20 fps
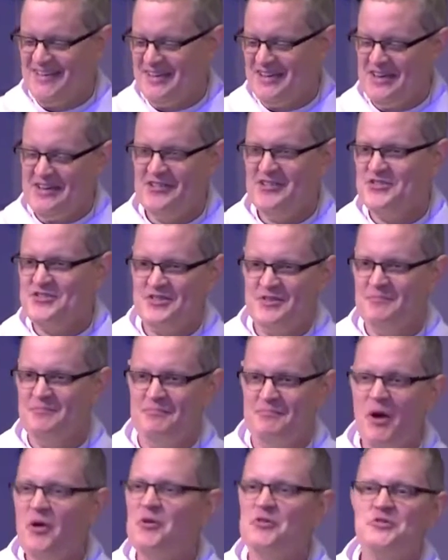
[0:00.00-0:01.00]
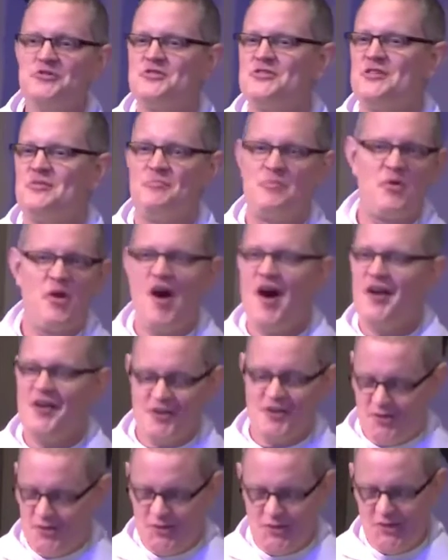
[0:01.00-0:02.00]
He is the most
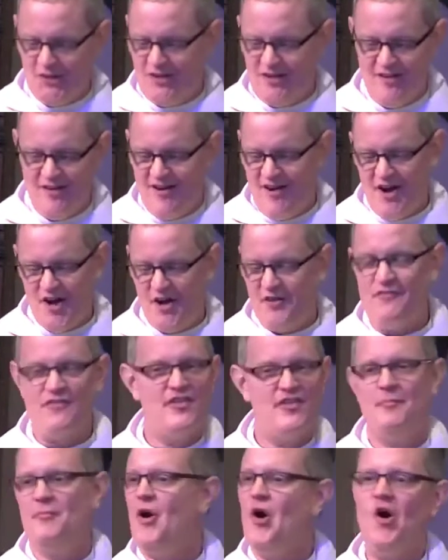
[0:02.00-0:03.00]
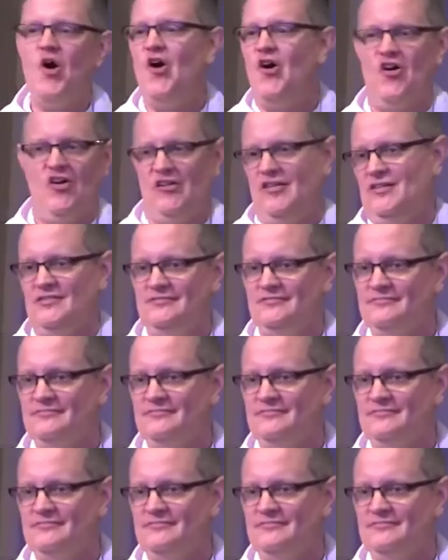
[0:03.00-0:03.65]
prodigal of them all.